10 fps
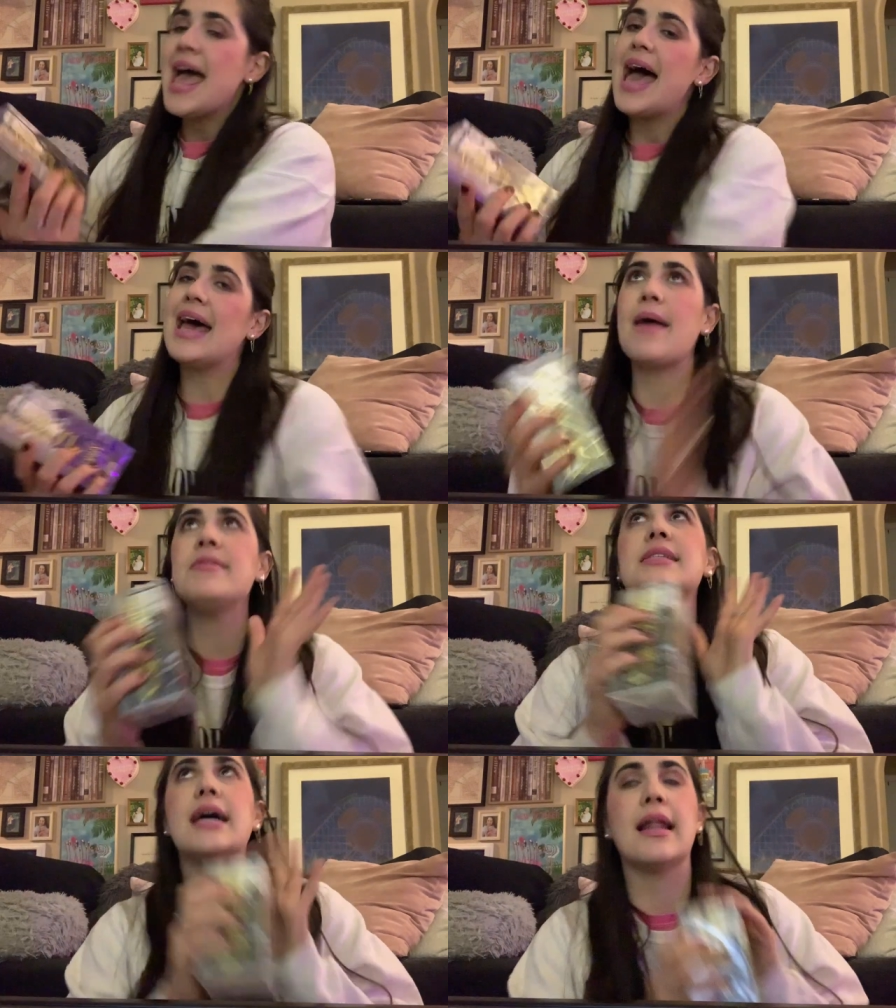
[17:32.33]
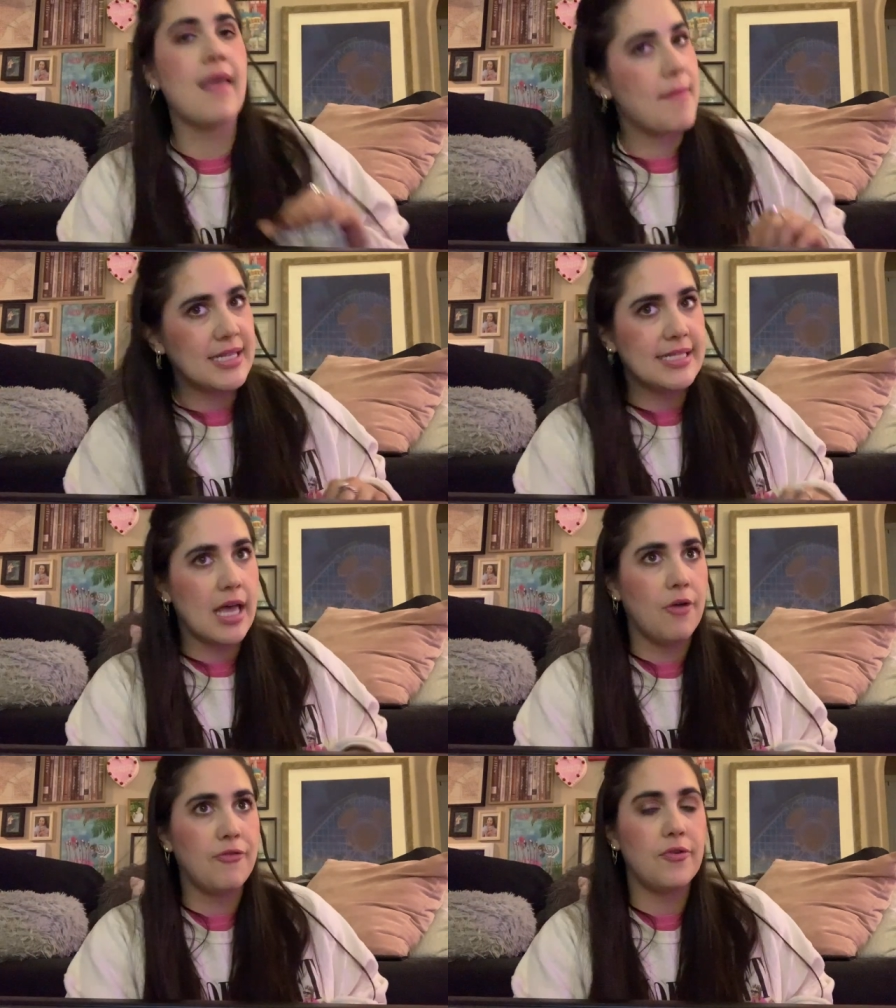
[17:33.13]
And I was gonna let
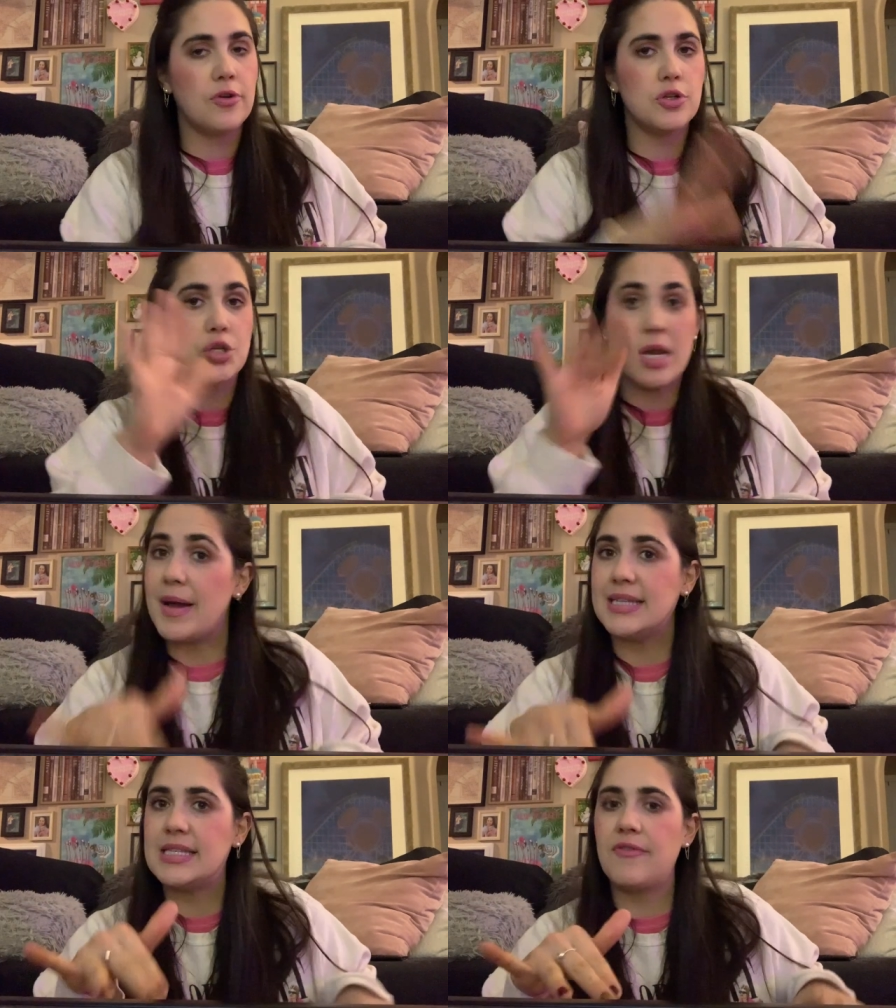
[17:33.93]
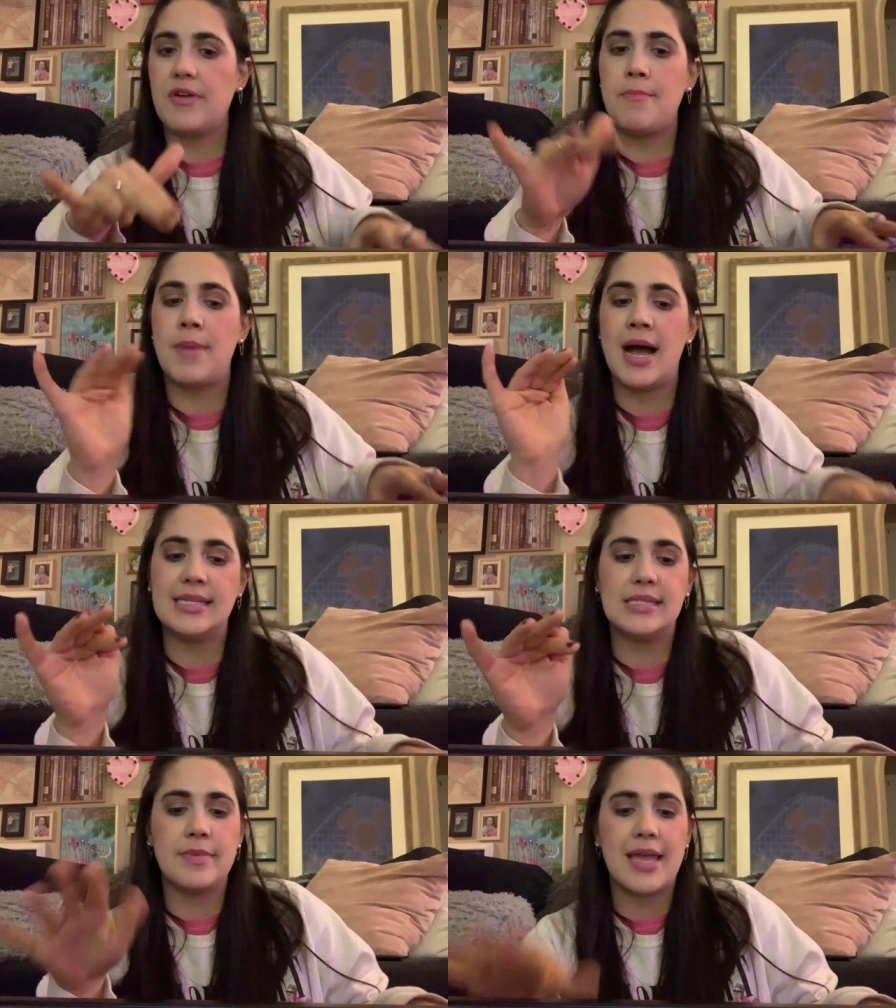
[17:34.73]
myself treat myself and buy
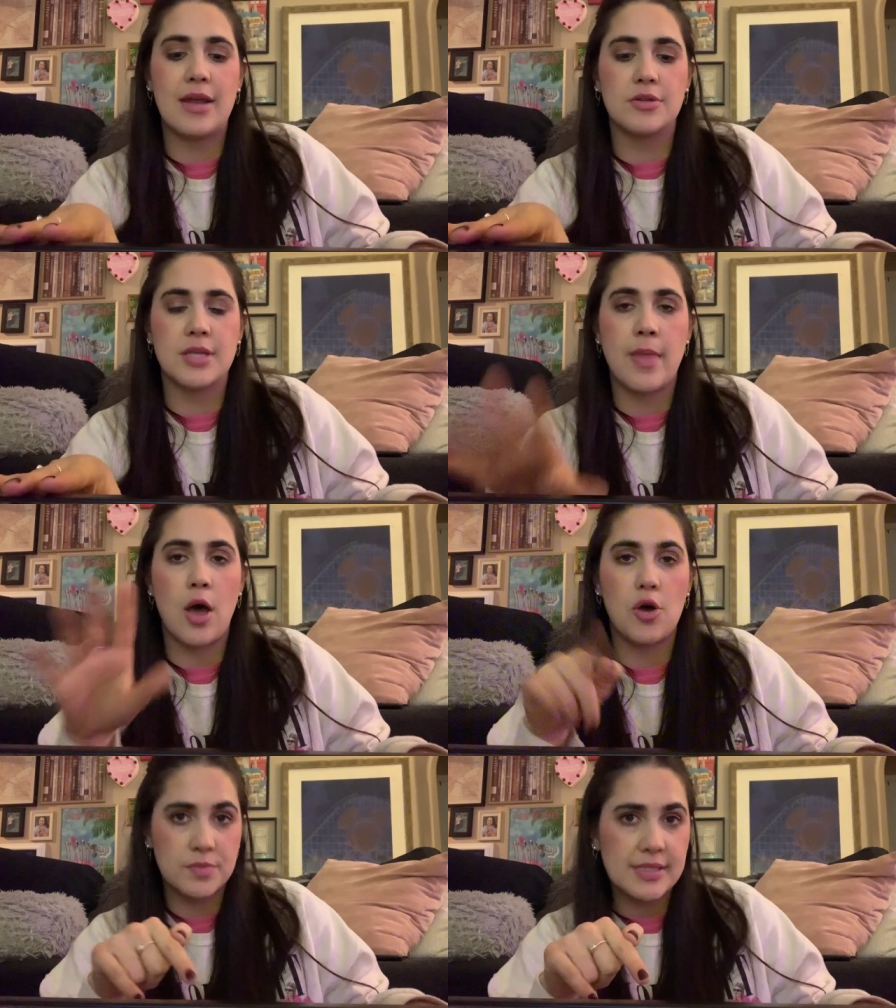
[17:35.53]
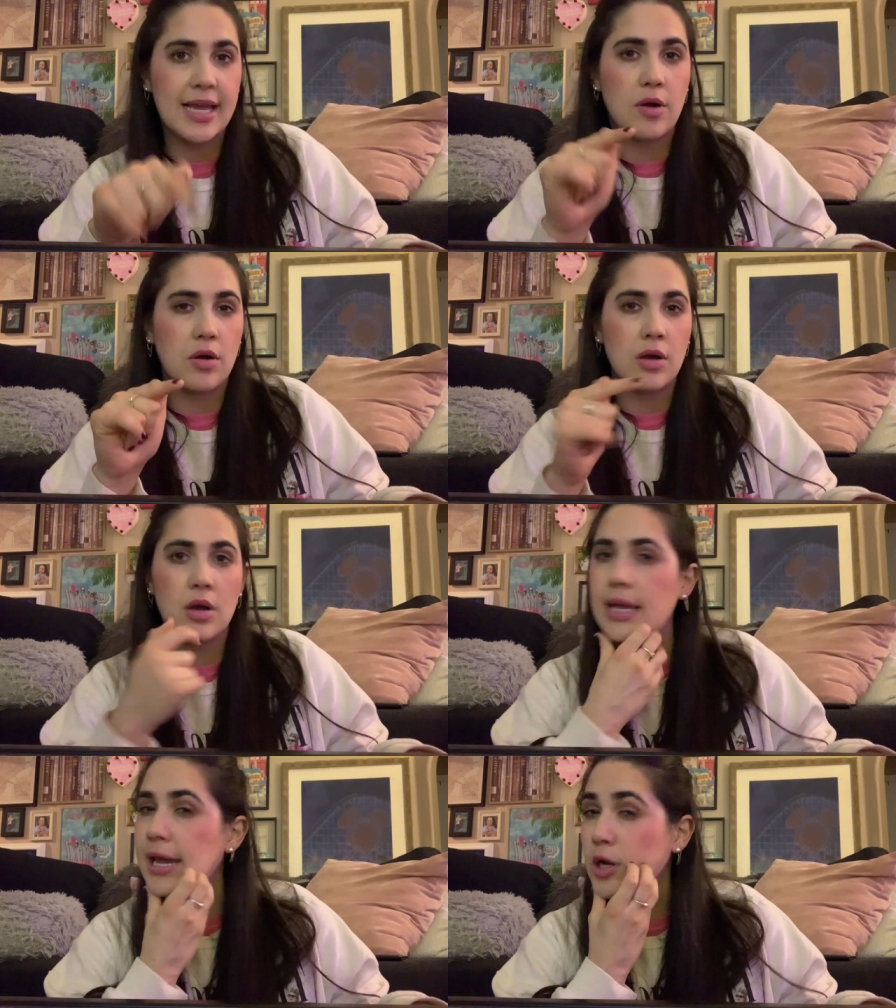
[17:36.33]
some candles on the homesick
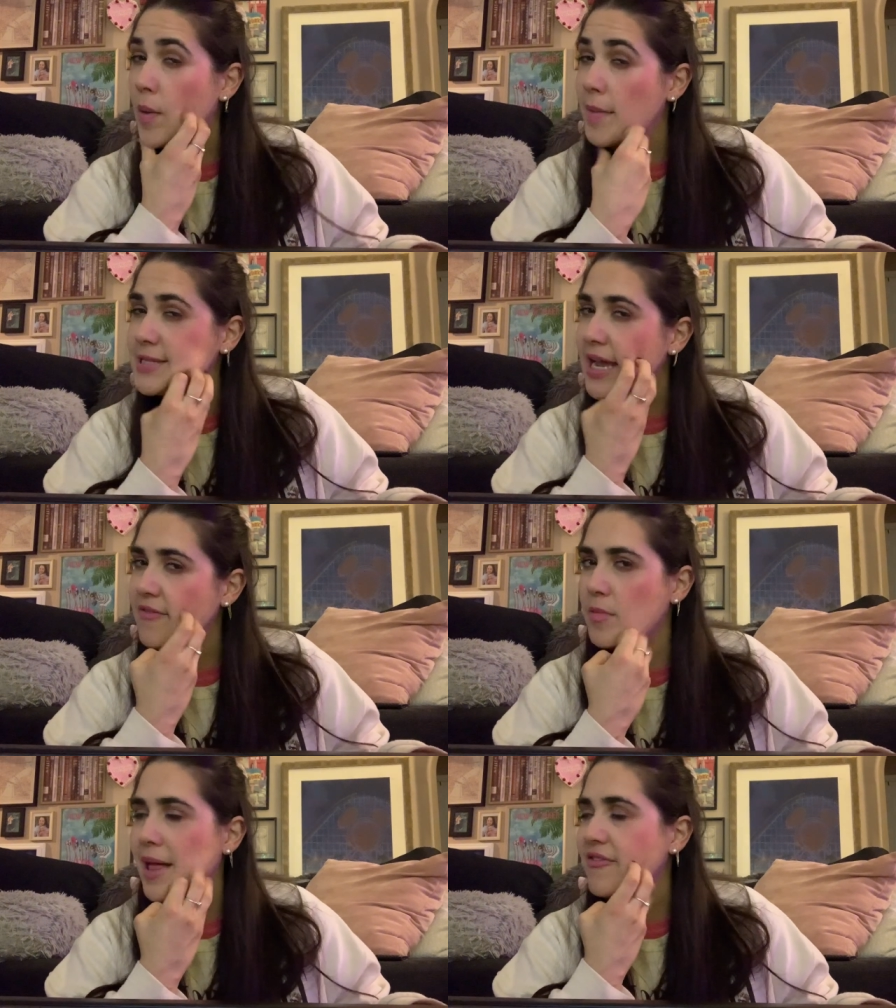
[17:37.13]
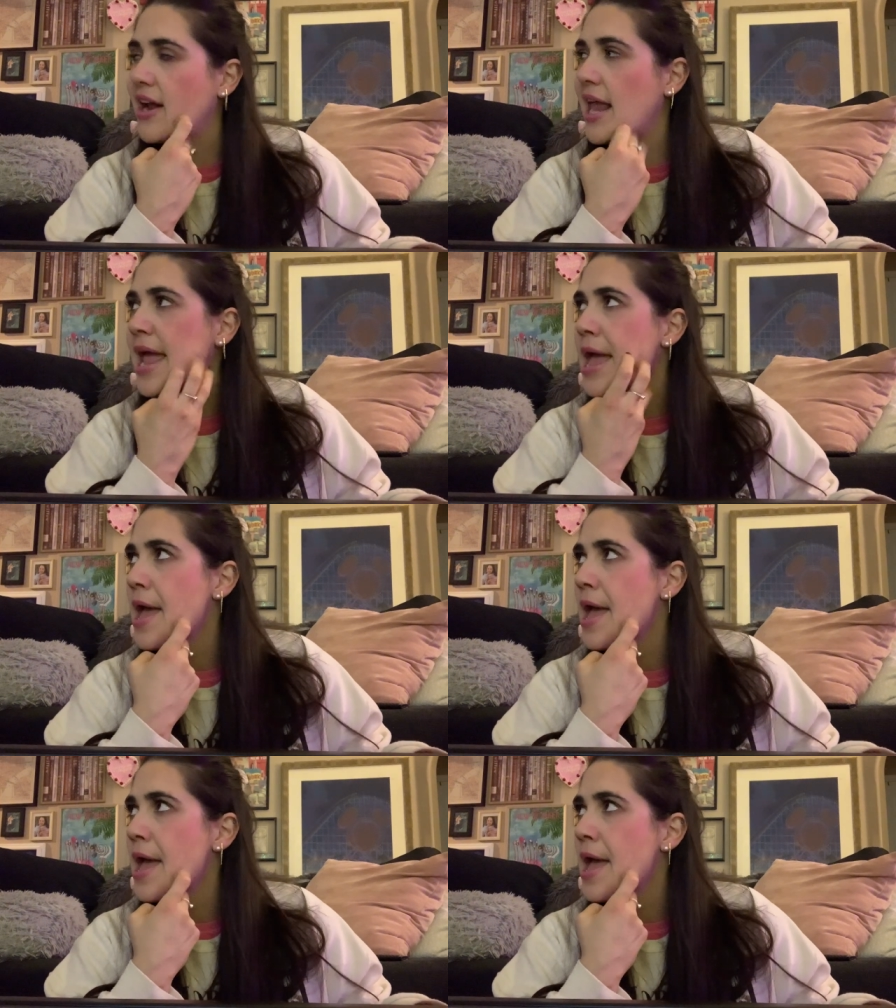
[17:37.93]
candle website for Black Friday.